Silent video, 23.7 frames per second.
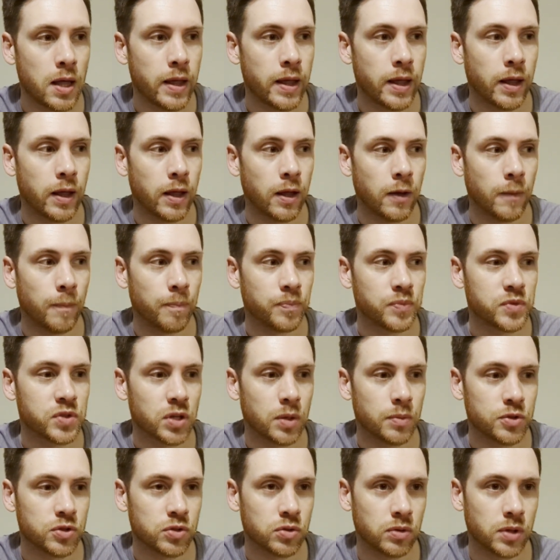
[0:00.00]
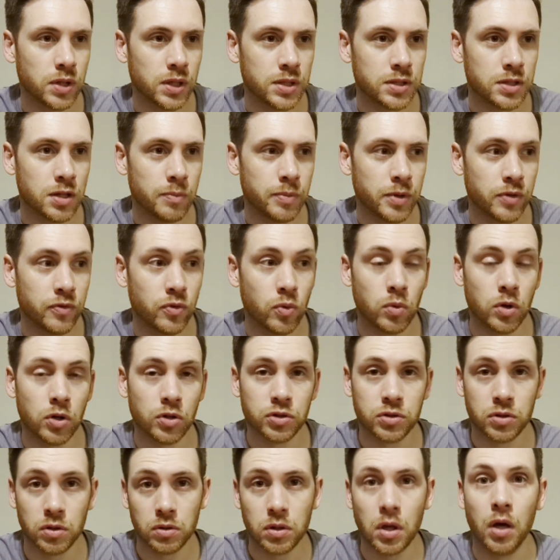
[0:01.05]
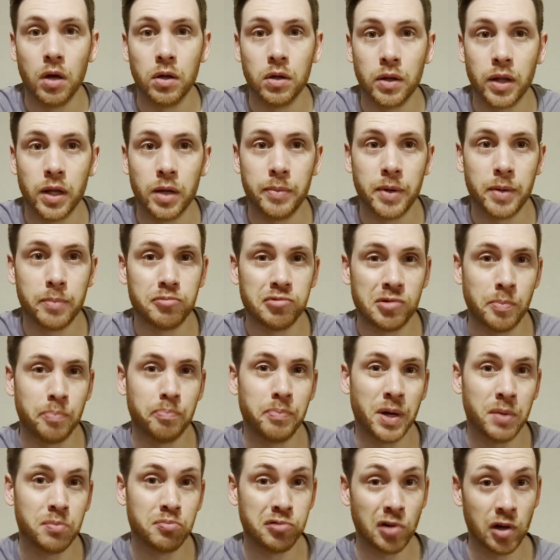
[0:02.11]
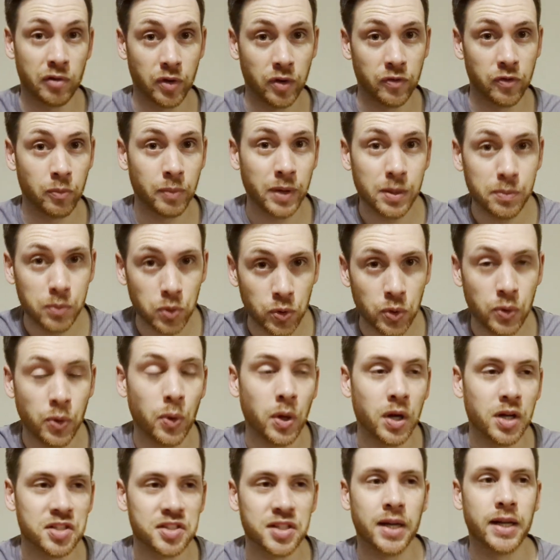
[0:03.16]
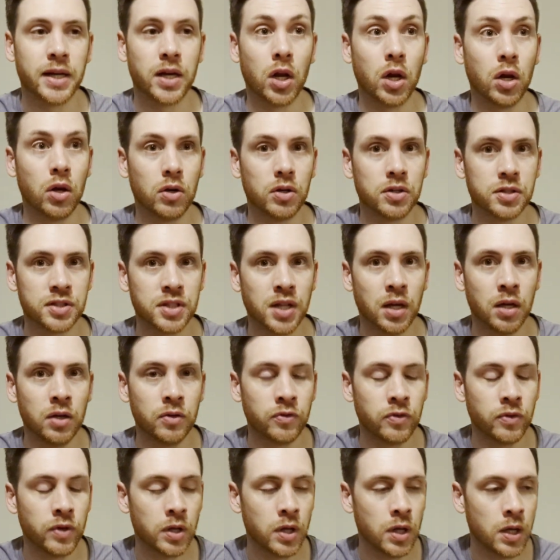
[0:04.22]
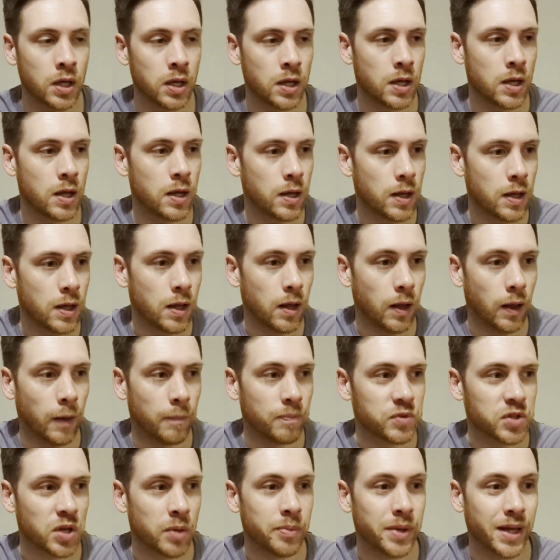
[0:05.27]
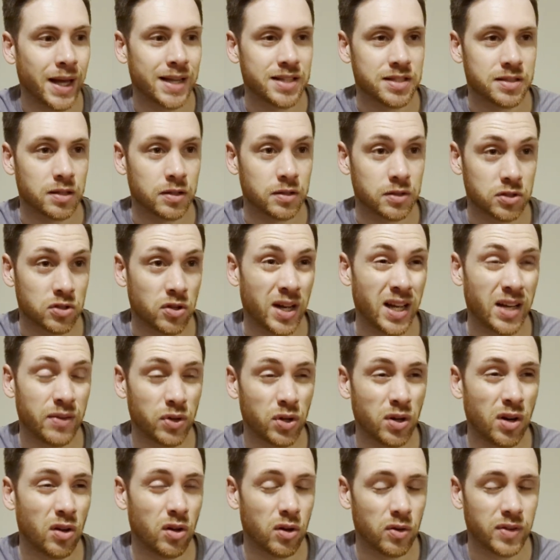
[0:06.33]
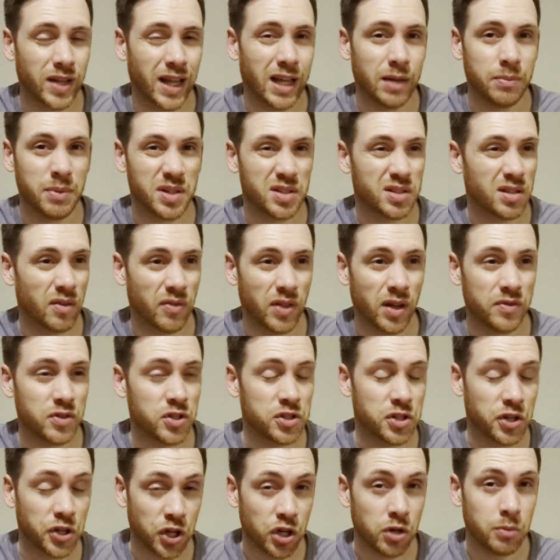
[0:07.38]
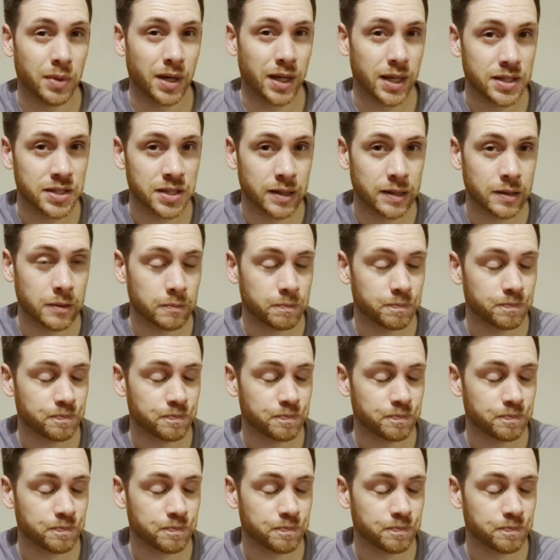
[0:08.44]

So I'm sure there's a bit of a watchdog going on there, a big brother for people who are selling a lot of stuff. So I'm a bit hesitant. So I have a lot of gaming stuff that I've just accumulated.